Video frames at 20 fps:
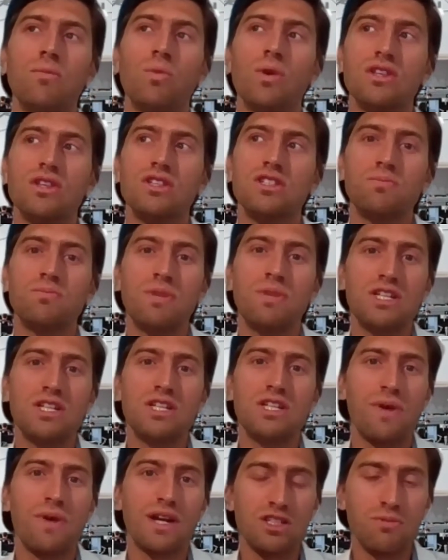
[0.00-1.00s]
With speed
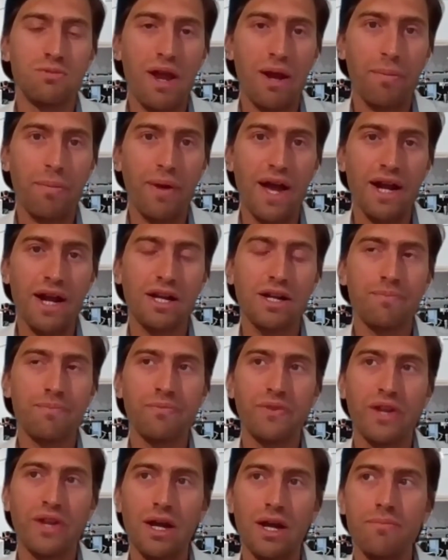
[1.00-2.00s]
spec and spec pack,
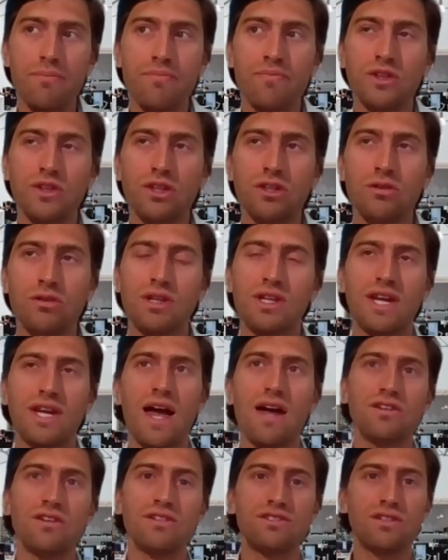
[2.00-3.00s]
you
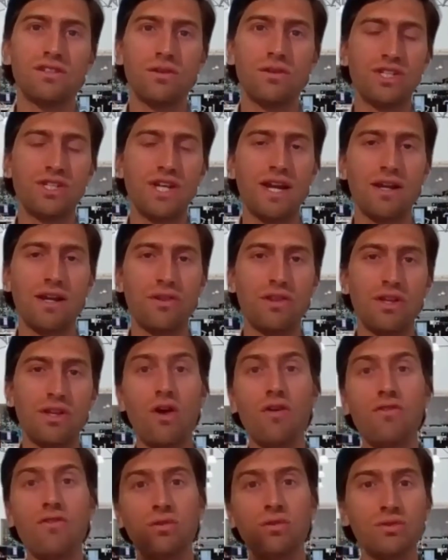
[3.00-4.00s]
can associate at the
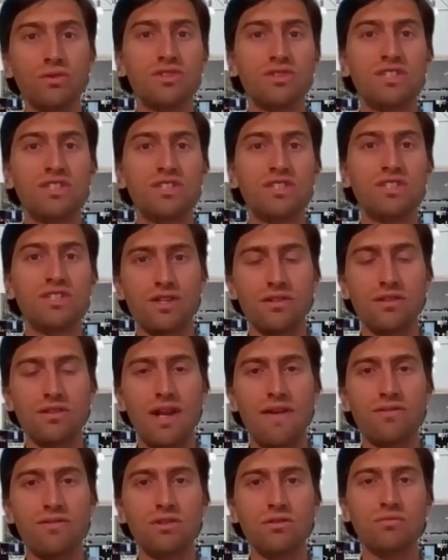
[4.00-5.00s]
overall section
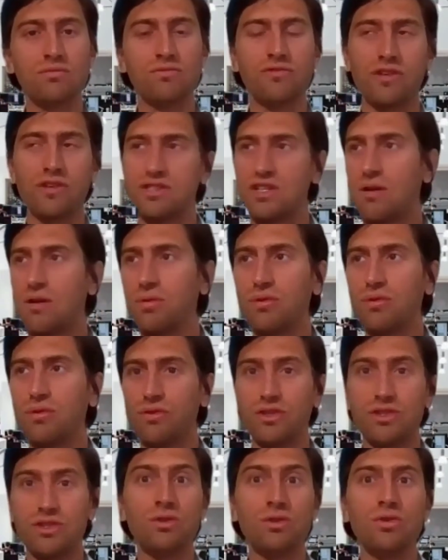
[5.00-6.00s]
level. For example,
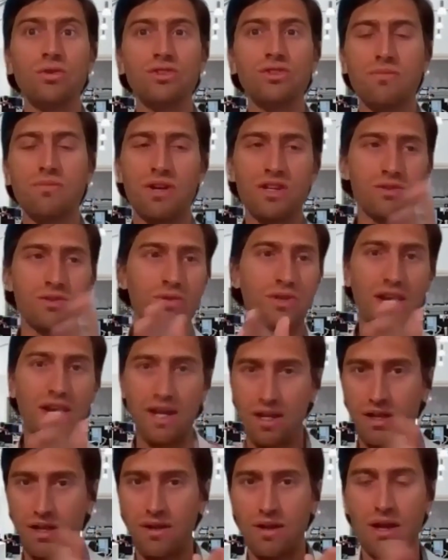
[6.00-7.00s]
the doors, you might want
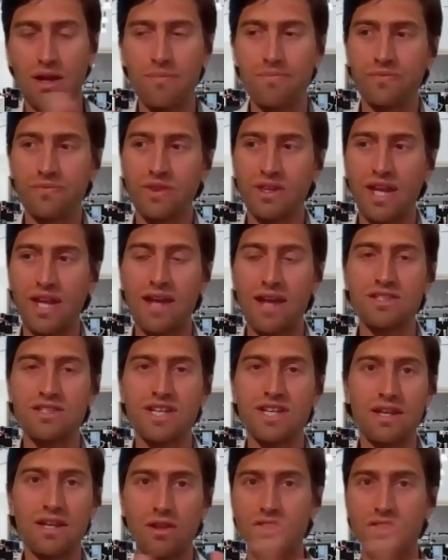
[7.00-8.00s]
to
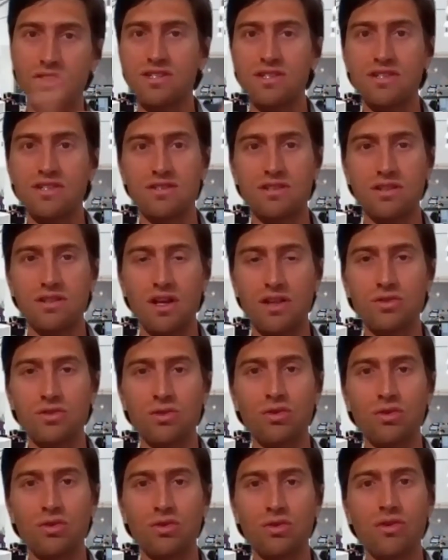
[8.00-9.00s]
annotate that this is a
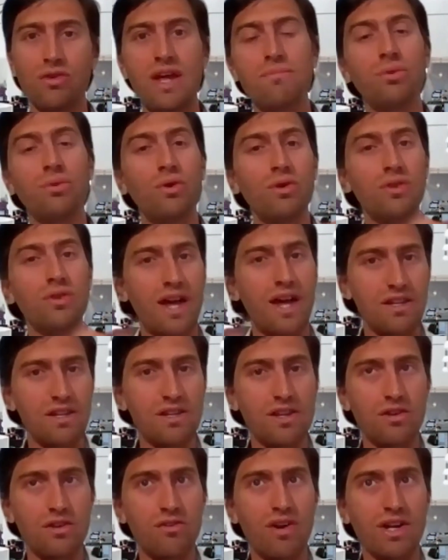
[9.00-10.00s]
door and then point that
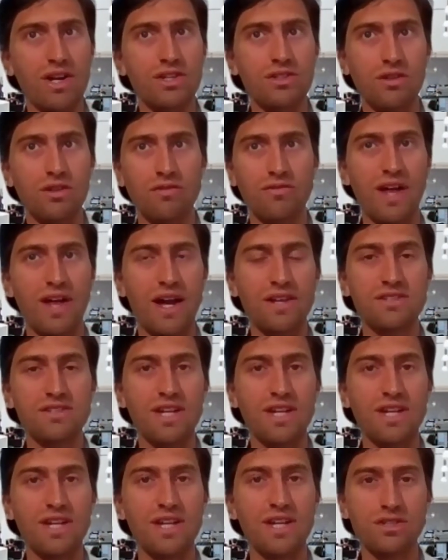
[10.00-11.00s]
in the direction of that
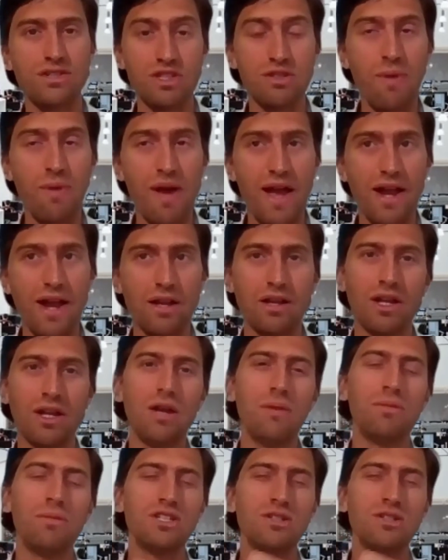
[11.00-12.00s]
section of the spec.
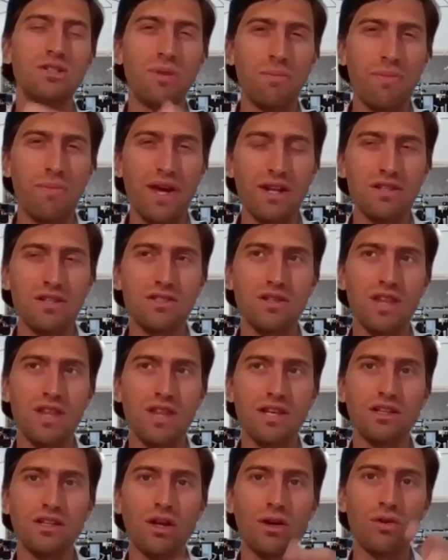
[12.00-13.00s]
But it's a bit better to
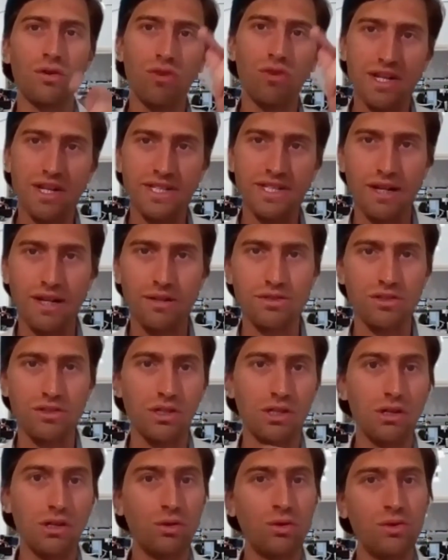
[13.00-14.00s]
then go right down to
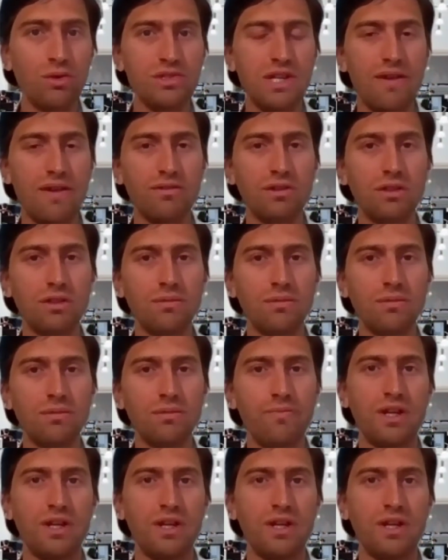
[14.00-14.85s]
the clause level